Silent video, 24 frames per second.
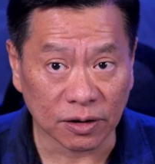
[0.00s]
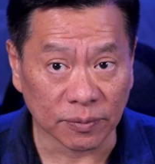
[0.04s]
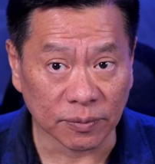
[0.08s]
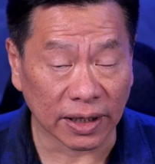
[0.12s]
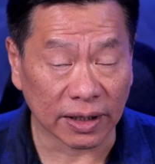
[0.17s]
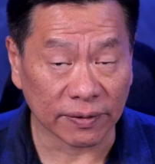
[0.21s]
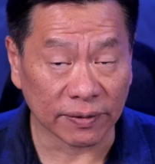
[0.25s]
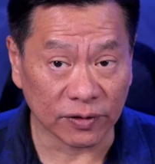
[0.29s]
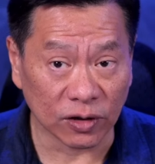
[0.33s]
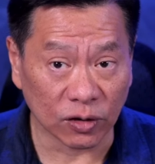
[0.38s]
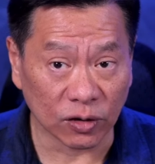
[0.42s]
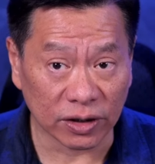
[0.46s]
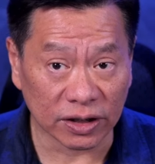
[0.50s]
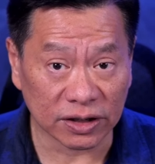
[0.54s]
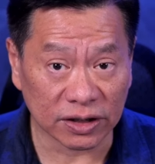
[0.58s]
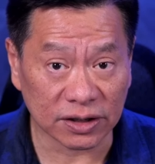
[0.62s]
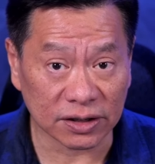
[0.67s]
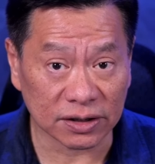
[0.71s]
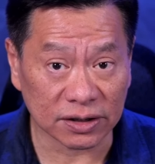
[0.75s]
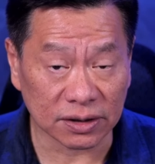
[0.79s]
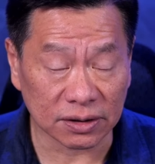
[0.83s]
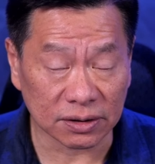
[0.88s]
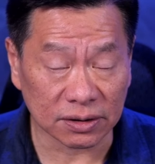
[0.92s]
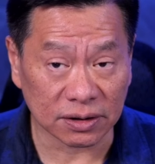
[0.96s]
You might have
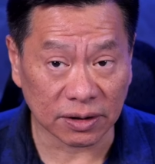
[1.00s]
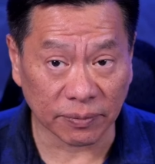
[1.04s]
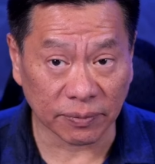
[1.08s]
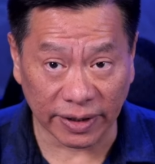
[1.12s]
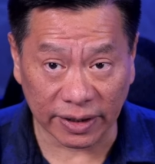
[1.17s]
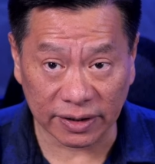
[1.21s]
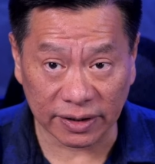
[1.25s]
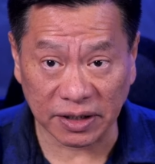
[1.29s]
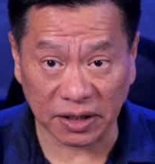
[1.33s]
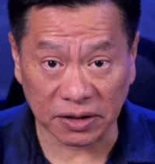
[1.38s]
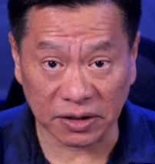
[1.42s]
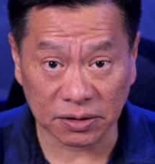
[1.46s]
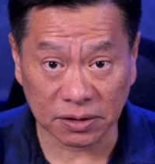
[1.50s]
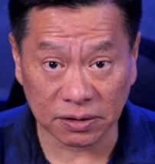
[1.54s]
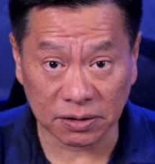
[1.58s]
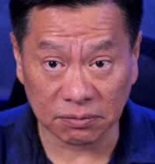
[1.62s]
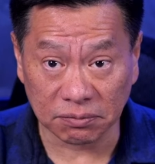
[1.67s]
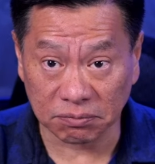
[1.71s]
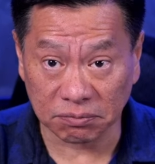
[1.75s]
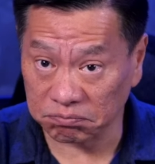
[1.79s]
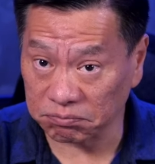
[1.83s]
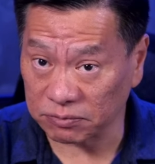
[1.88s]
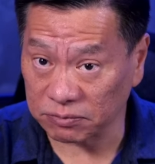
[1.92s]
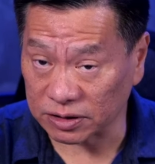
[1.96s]
noticed it's a
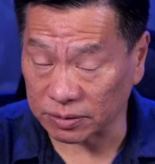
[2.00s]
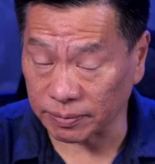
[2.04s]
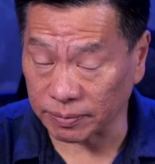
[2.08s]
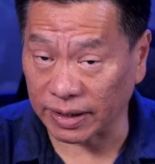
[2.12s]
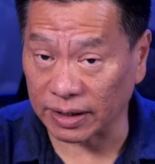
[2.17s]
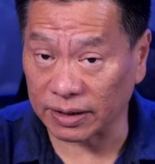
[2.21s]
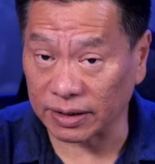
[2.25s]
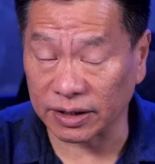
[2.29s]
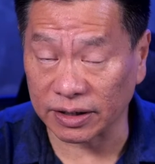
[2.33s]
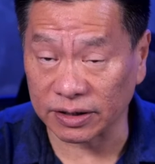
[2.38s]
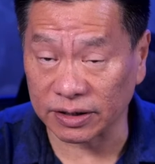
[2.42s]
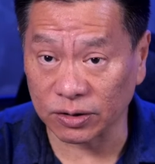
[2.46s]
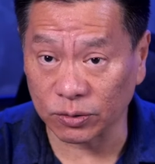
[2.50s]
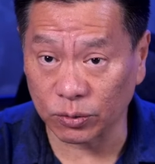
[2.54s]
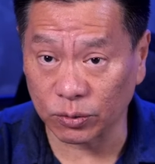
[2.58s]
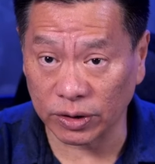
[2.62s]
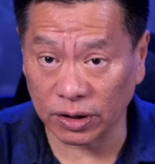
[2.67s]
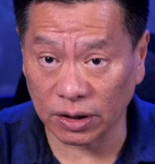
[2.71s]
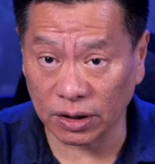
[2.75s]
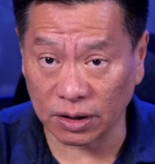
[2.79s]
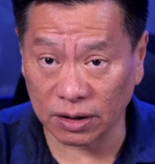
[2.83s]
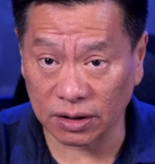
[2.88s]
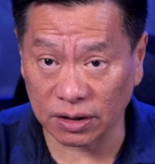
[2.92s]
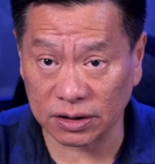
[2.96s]
meditation
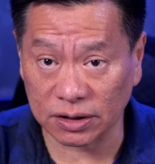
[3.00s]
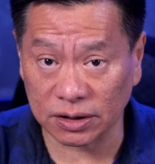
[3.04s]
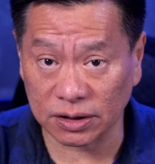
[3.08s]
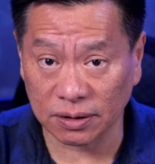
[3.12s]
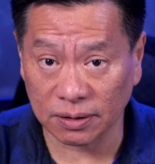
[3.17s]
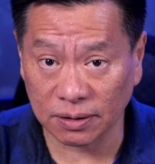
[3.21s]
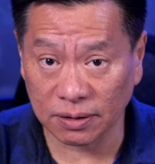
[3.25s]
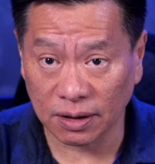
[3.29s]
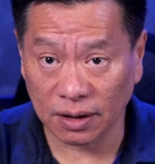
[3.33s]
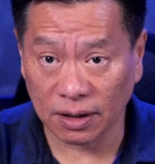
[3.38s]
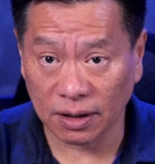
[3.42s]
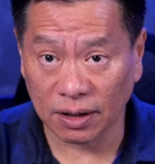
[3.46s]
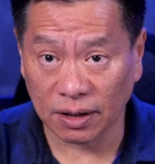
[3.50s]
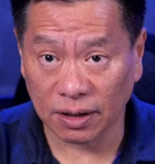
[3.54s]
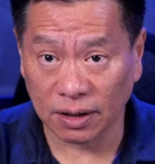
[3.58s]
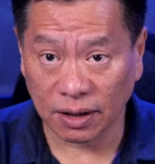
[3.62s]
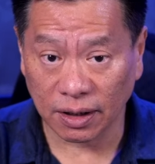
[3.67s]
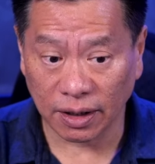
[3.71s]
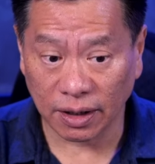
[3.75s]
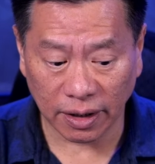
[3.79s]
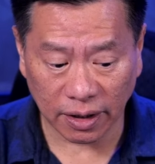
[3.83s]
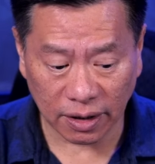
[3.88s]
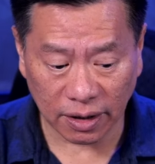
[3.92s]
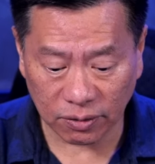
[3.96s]
Twin Hearts,
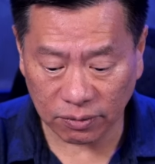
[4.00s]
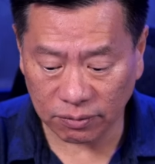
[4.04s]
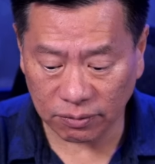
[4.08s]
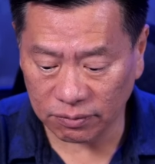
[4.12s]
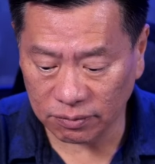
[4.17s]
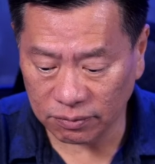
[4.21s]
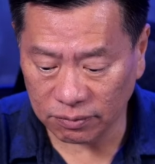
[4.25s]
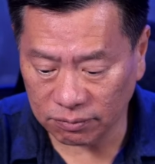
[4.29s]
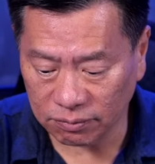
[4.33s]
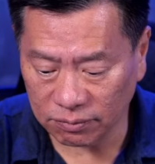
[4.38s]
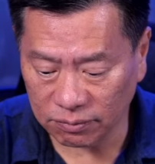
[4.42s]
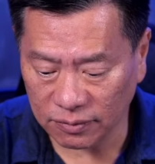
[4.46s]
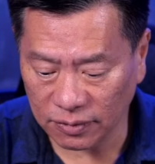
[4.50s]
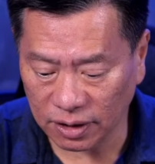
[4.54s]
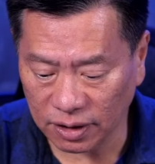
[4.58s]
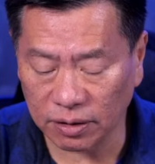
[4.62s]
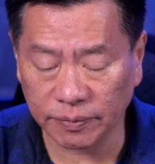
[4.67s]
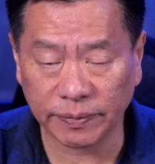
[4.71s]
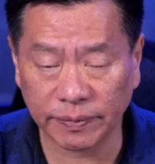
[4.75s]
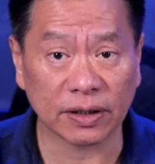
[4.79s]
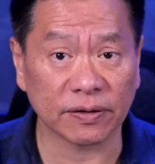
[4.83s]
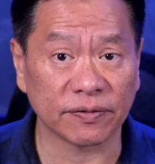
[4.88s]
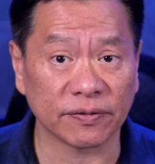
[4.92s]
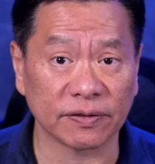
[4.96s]
and a
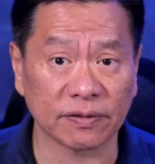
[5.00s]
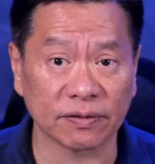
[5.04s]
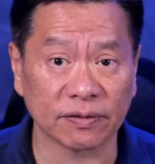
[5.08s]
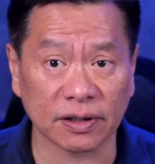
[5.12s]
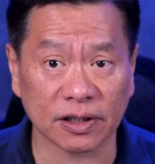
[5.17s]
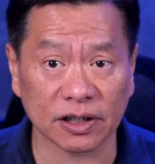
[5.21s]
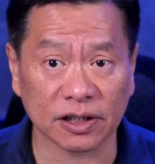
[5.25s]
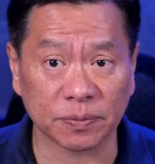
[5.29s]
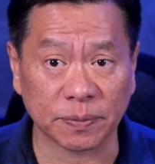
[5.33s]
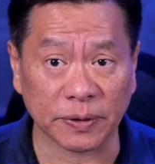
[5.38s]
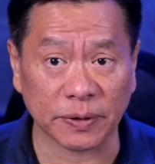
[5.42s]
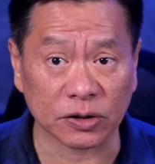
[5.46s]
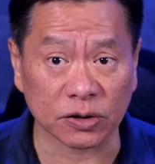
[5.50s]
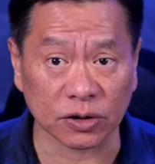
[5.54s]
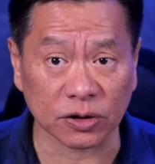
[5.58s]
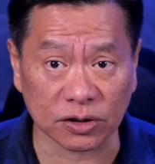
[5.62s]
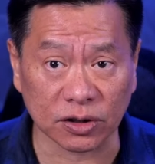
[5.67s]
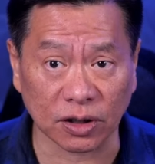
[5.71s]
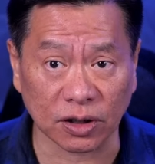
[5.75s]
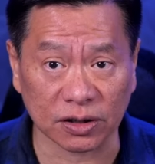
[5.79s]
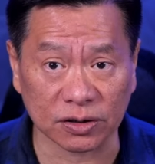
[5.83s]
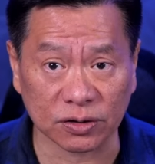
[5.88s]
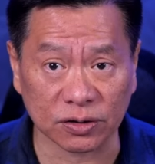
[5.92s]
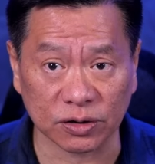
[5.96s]
little bit of special
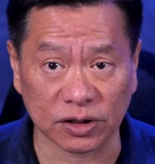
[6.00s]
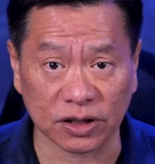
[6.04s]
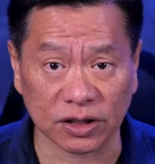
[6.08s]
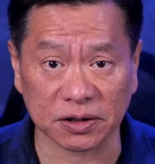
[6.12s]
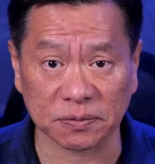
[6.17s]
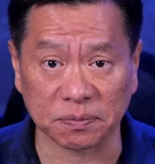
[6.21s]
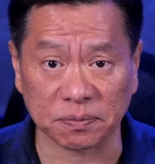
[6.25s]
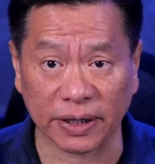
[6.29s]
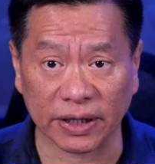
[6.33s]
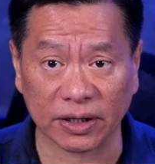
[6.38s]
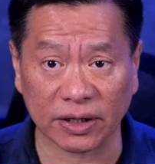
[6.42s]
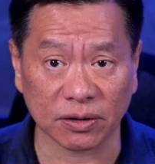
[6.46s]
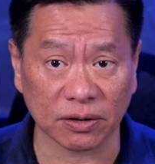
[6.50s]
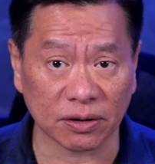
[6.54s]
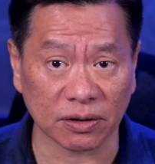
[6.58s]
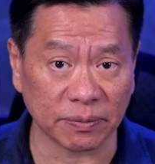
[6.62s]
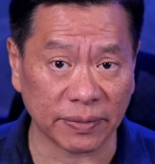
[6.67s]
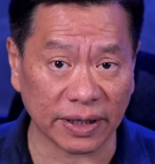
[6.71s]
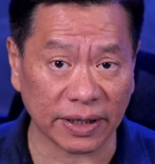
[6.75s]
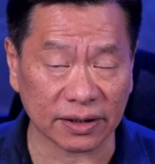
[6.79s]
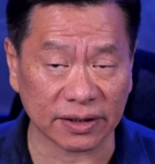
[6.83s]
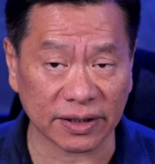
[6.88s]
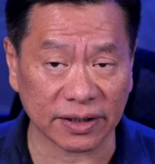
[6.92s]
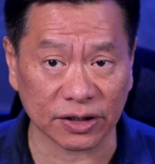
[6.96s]
sauce to just make
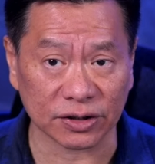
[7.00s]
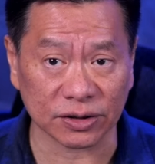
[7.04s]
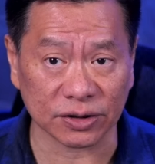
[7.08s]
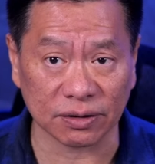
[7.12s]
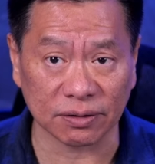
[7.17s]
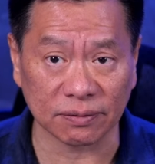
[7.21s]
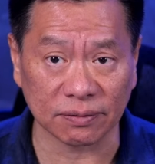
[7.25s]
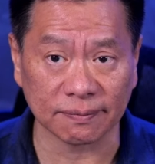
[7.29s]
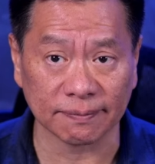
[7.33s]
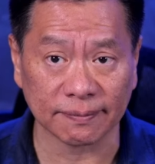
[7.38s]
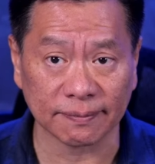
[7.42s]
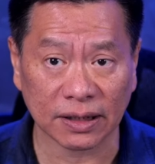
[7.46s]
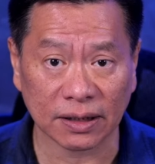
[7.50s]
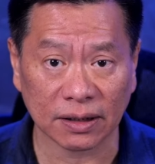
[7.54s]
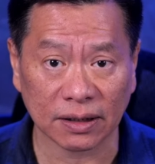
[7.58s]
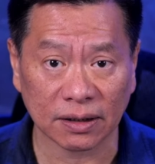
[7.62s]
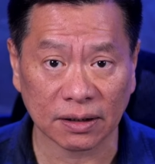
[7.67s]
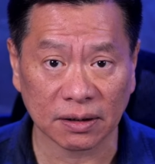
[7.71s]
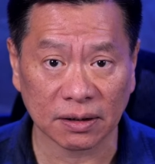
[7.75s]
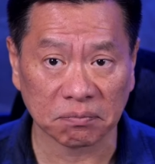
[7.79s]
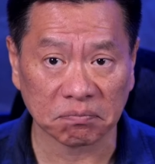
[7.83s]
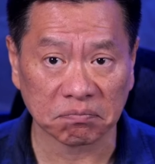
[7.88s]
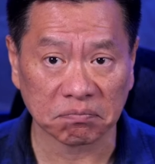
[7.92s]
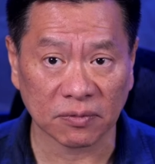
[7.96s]
your meditation
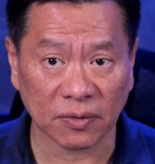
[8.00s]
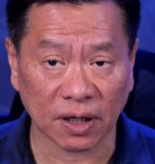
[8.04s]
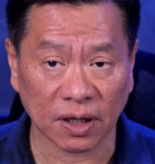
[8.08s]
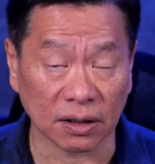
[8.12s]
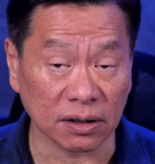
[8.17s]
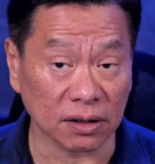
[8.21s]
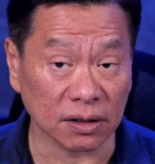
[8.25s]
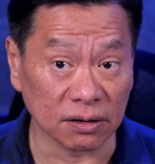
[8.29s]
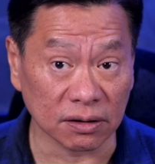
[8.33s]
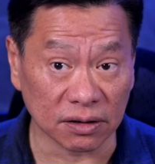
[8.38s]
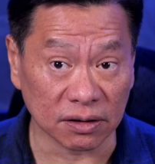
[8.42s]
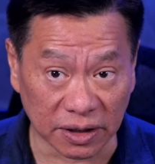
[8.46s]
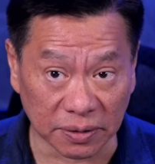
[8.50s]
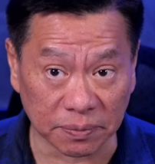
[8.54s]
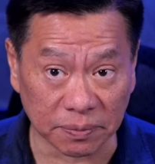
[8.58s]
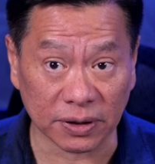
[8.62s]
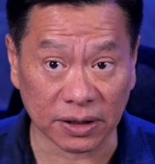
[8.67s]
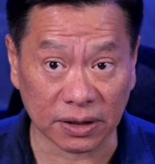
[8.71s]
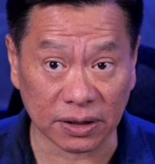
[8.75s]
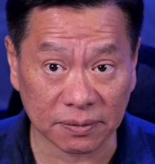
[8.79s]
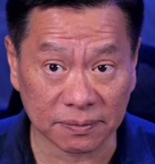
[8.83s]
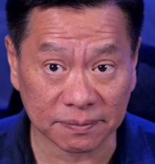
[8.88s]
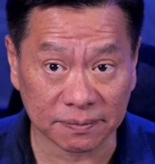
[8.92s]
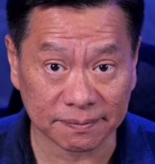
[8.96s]
a little
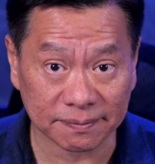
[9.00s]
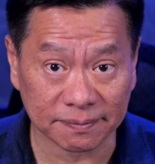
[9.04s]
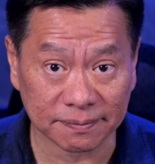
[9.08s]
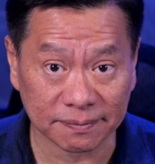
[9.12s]
deeper.